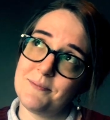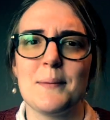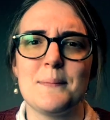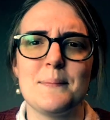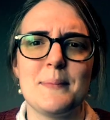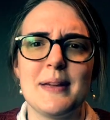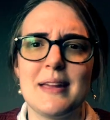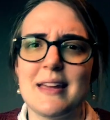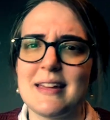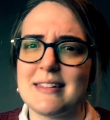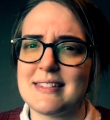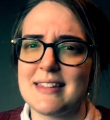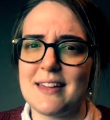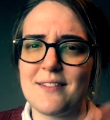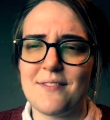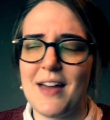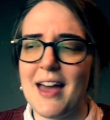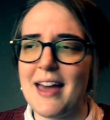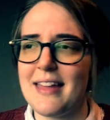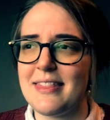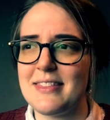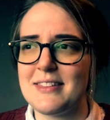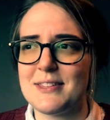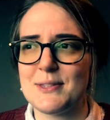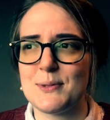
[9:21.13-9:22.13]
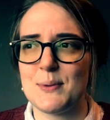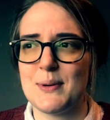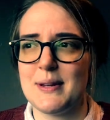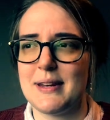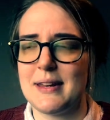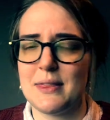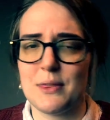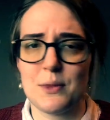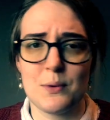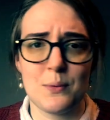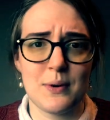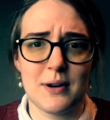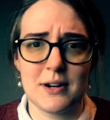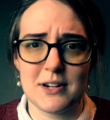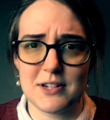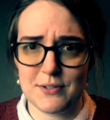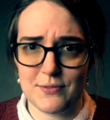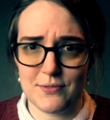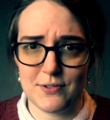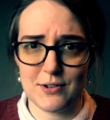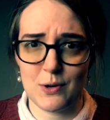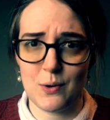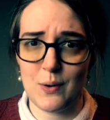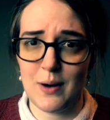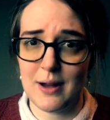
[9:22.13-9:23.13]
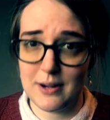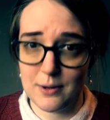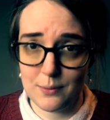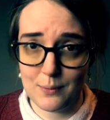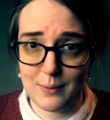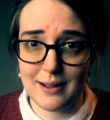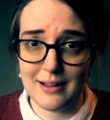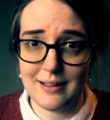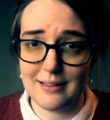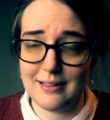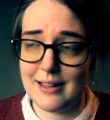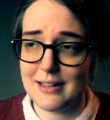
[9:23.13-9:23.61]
But yes, I've had this one in the works for quite a while.